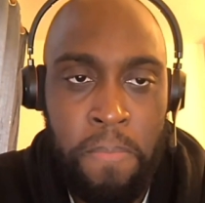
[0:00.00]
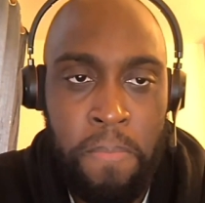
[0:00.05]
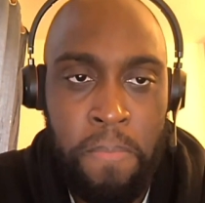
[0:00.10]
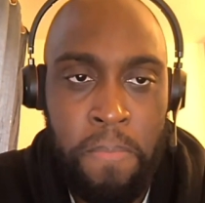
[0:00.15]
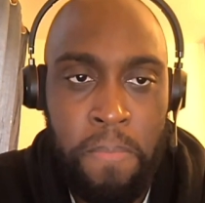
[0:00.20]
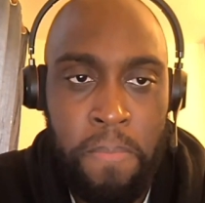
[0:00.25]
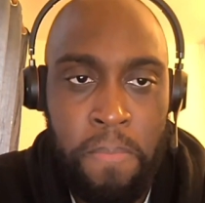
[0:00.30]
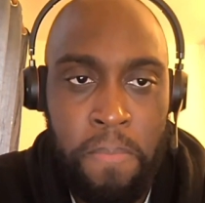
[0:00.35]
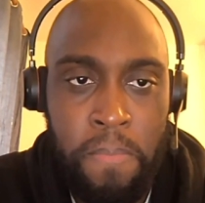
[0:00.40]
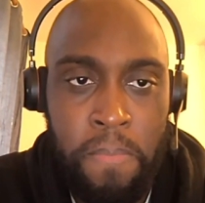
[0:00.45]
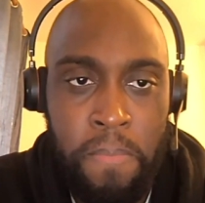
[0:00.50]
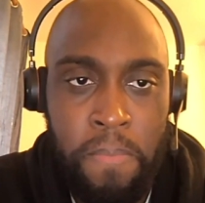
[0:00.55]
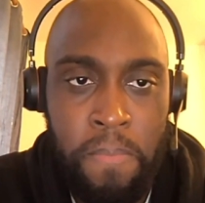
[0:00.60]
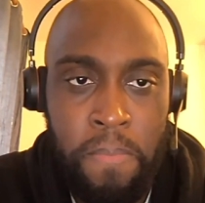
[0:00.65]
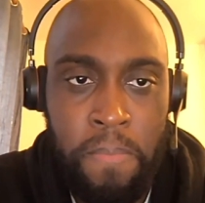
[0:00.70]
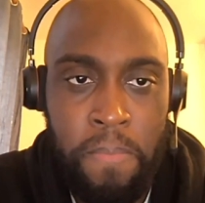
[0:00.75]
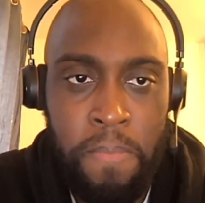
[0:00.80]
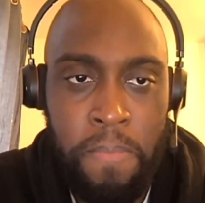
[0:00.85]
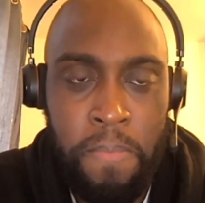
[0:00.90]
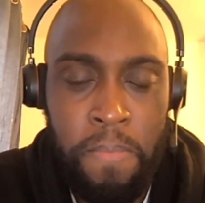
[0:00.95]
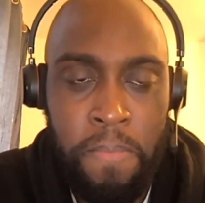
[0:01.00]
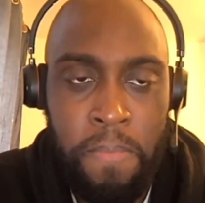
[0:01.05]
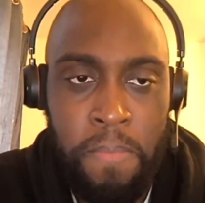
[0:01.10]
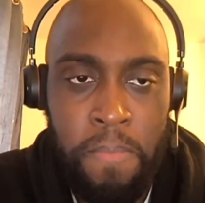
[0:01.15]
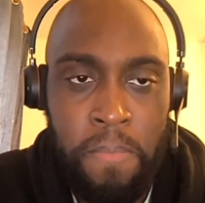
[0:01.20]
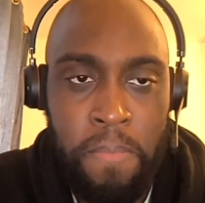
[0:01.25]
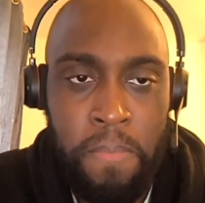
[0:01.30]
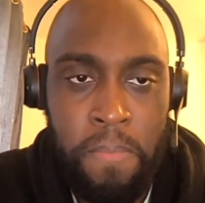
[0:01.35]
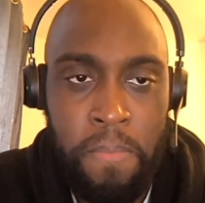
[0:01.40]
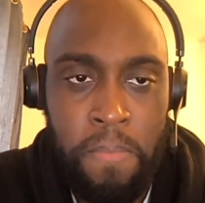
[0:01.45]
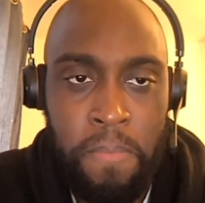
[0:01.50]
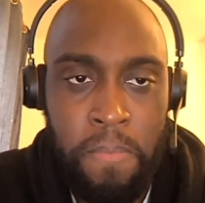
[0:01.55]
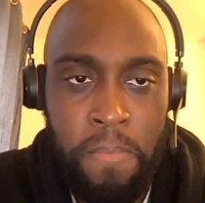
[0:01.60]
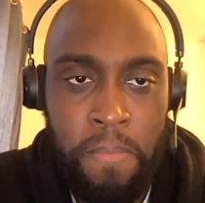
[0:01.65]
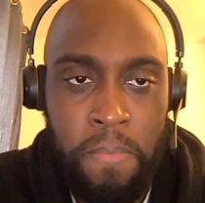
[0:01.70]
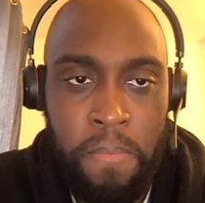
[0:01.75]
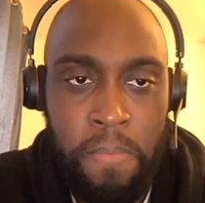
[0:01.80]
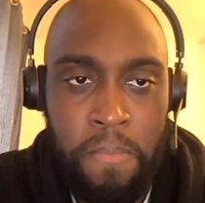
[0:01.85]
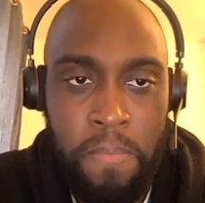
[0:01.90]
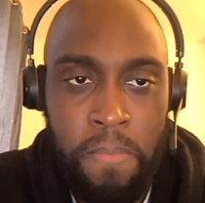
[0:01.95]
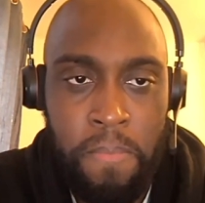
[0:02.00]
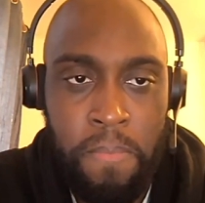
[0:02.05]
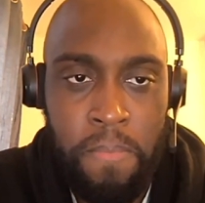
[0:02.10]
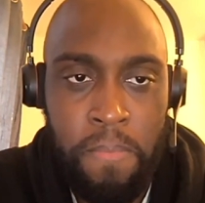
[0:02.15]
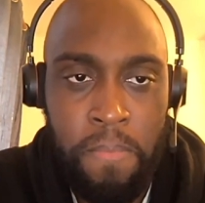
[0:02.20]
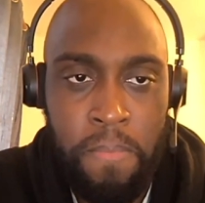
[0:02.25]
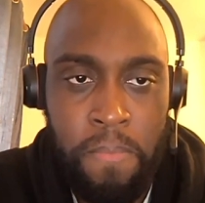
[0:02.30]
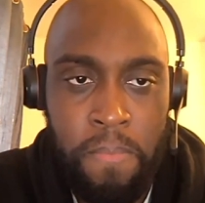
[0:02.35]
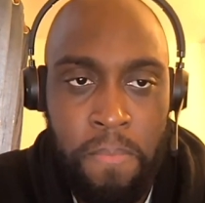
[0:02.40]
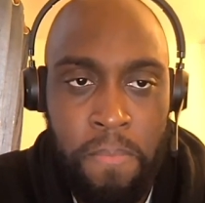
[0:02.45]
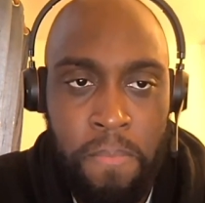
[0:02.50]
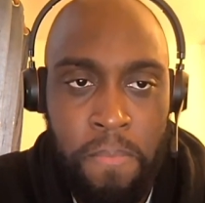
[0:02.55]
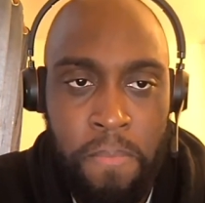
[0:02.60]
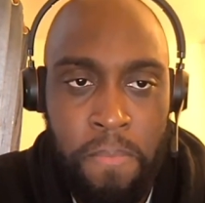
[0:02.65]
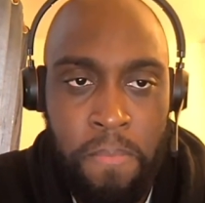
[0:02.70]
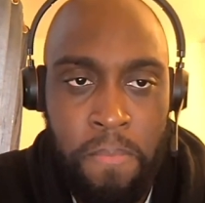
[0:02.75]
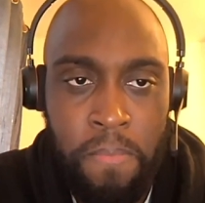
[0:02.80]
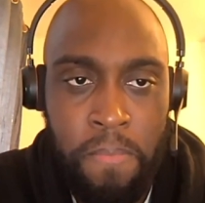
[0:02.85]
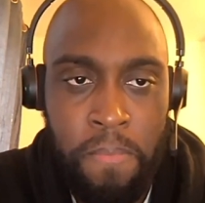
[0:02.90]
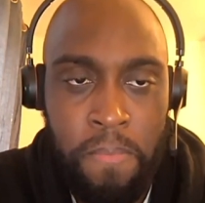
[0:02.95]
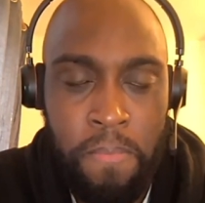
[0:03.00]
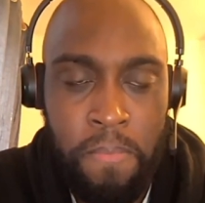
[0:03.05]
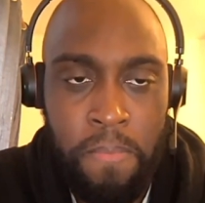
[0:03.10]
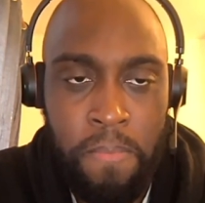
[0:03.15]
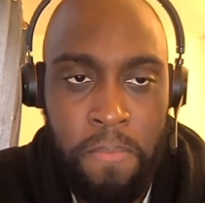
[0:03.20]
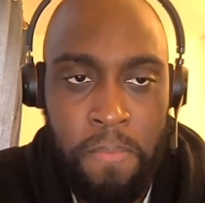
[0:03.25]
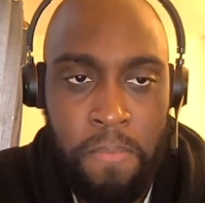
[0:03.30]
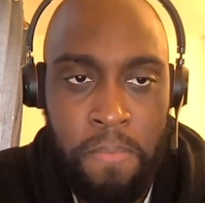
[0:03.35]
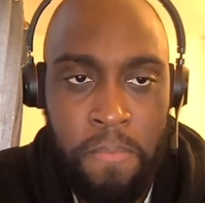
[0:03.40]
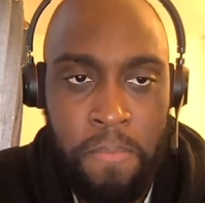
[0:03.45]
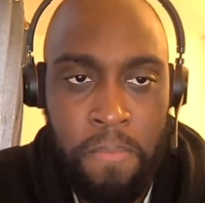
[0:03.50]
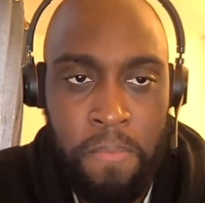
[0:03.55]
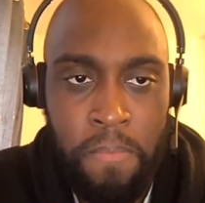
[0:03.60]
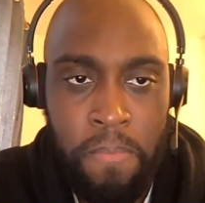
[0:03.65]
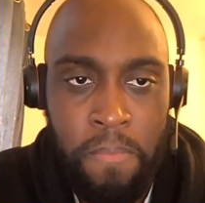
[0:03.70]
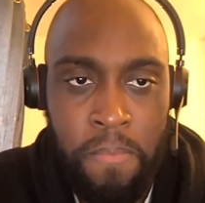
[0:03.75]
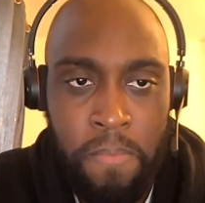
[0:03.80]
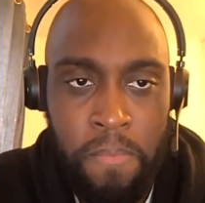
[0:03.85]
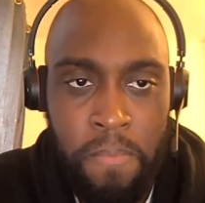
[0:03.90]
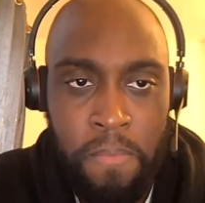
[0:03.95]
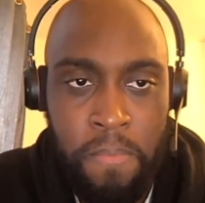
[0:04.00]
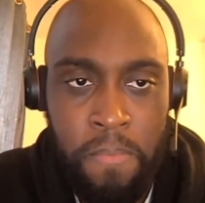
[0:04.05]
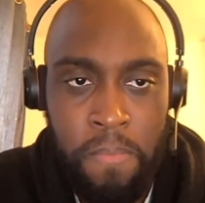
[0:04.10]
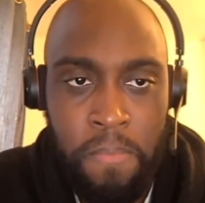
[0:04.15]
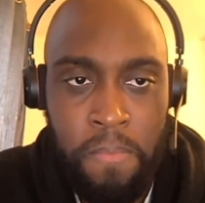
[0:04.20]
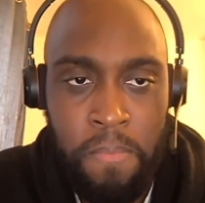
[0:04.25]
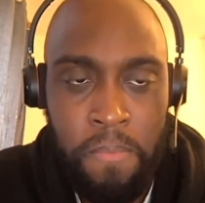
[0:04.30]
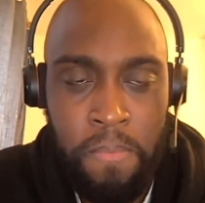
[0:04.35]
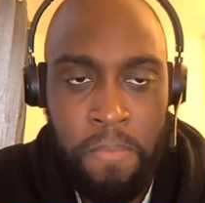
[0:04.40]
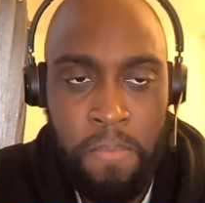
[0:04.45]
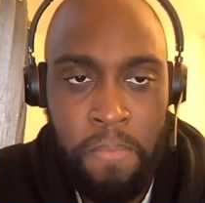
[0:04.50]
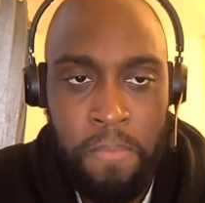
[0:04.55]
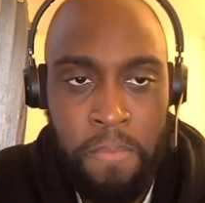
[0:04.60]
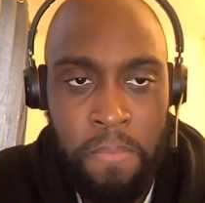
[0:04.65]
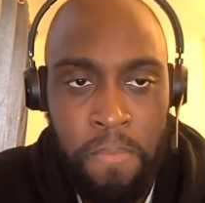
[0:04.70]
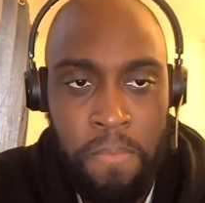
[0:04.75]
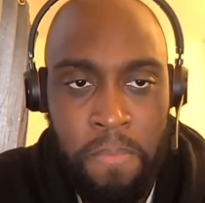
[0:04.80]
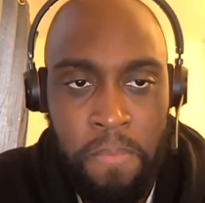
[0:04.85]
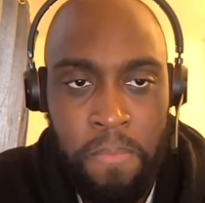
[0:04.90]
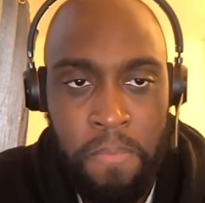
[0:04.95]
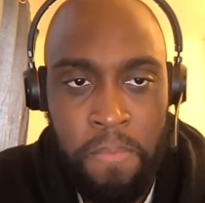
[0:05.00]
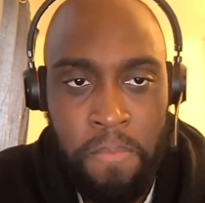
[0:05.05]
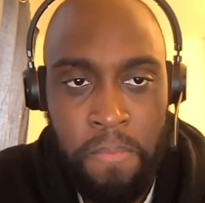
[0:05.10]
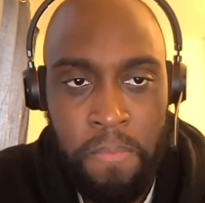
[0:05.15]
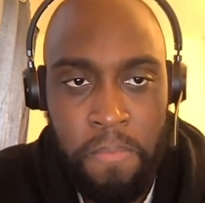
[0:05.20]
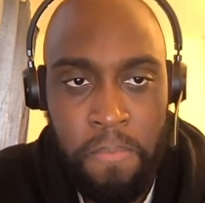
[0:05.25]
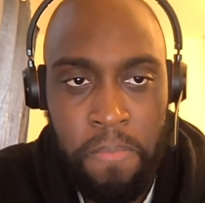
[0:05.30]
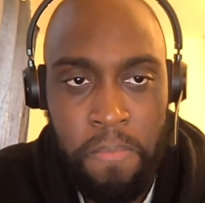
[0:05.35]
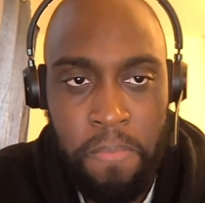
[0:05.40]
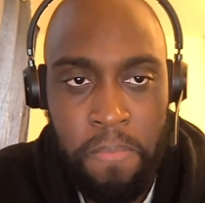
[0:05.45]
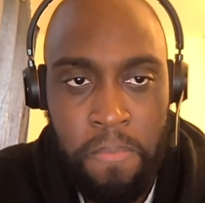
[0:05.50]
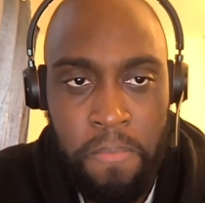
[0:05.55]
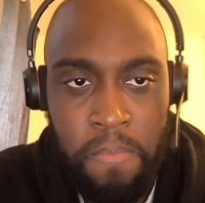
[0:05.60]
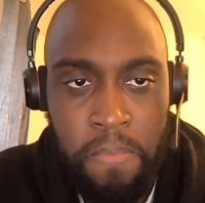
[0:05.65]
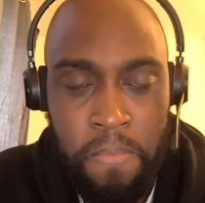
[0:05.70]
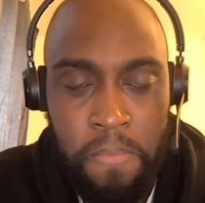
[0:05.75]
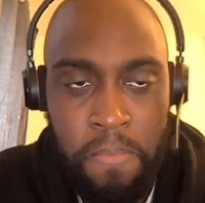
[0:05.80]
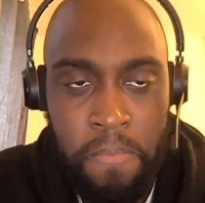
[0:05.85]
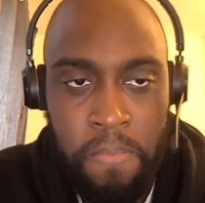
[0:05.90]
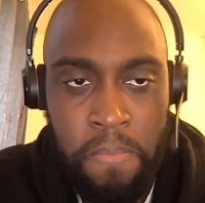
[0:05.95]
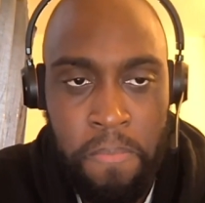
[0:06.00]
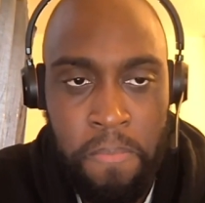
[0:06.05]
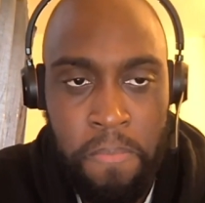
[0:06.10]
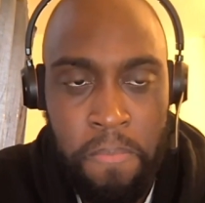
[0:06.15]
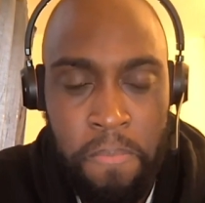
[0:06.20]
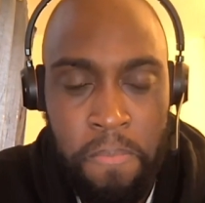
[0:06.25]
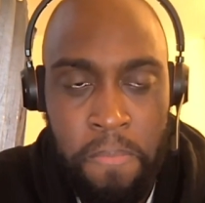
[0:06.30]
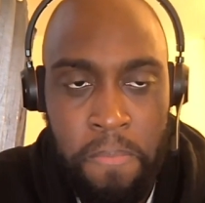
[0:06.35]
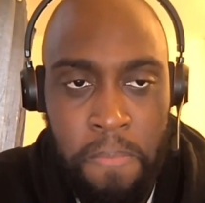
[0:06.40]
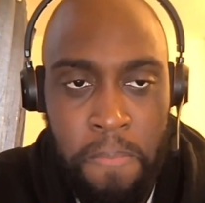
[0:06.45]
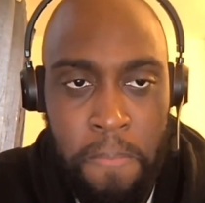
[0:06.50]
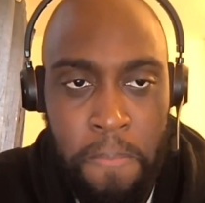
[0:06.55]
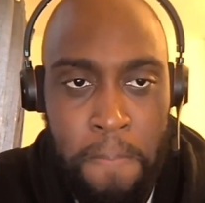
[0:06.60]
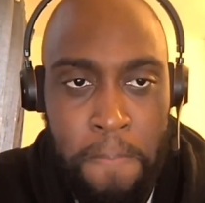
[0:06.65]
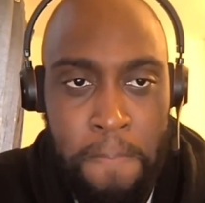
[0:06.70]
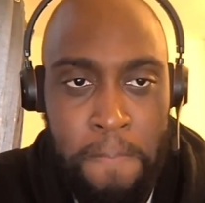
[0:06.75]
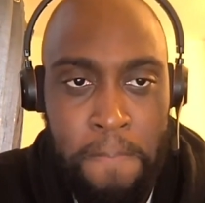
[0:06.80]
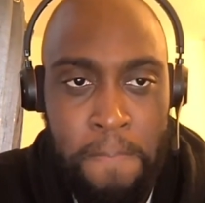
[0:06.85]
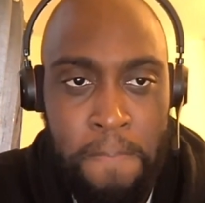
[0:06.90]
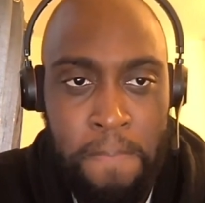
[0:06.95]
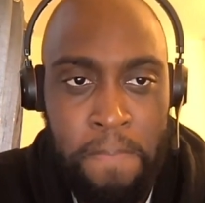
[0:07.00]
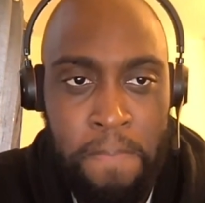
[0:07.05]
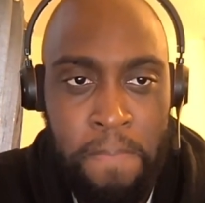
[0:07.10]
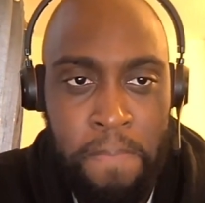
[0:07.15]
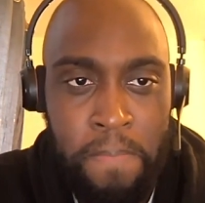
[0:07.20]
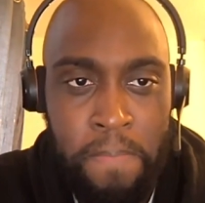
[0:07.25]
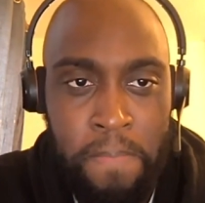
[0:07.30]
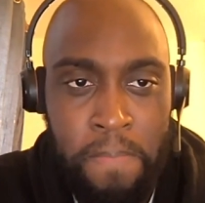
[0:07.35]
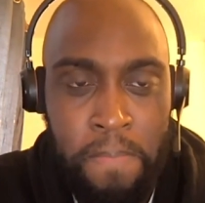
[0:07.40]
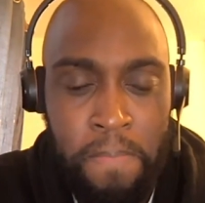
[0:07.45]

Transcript: (silent)